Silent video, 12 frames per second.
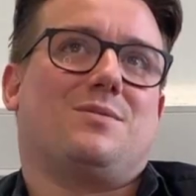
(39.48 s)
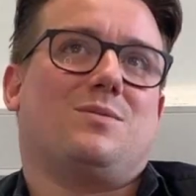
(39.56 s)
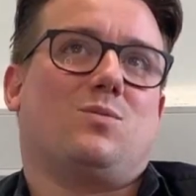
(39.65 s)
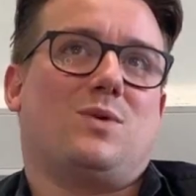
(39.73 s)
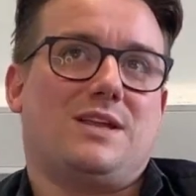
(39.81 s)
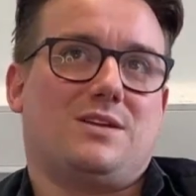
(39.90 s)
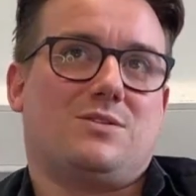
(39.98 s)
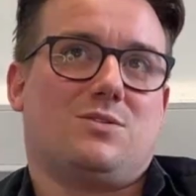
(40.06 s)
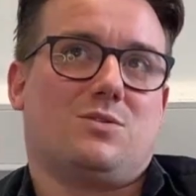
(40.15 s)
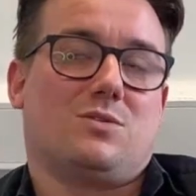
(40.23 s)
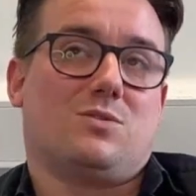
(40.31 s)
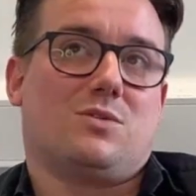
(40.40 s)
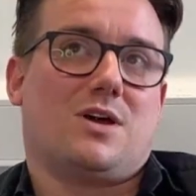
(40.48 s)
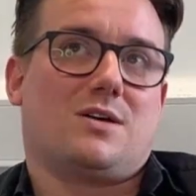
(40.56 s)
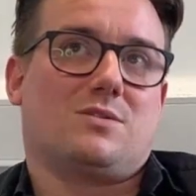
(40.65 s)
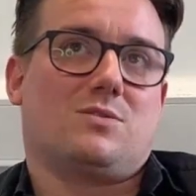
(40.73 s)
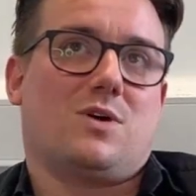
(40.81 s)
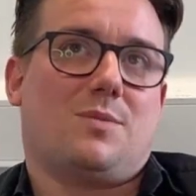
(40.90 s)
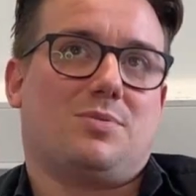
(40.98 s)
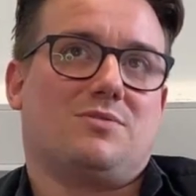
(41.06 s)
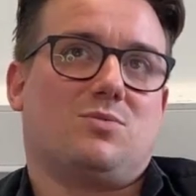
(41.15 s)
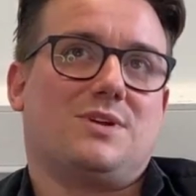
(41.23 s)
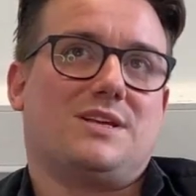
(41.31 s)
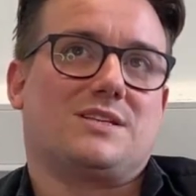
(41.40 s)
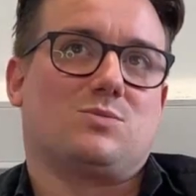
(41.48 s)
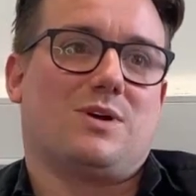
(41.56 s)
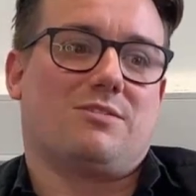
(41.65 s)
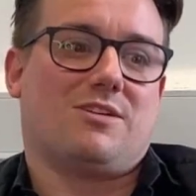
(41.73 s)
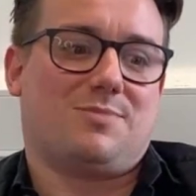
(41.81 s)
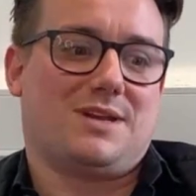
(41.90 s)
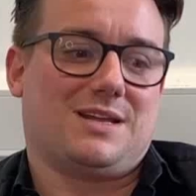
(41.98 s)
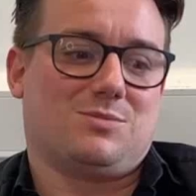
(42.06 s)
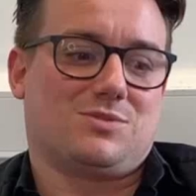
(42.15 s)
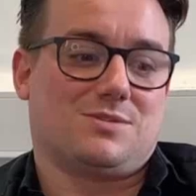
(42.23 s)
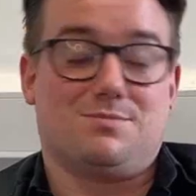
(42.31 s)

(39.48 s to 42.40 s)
week or couple of weeks where I've been able to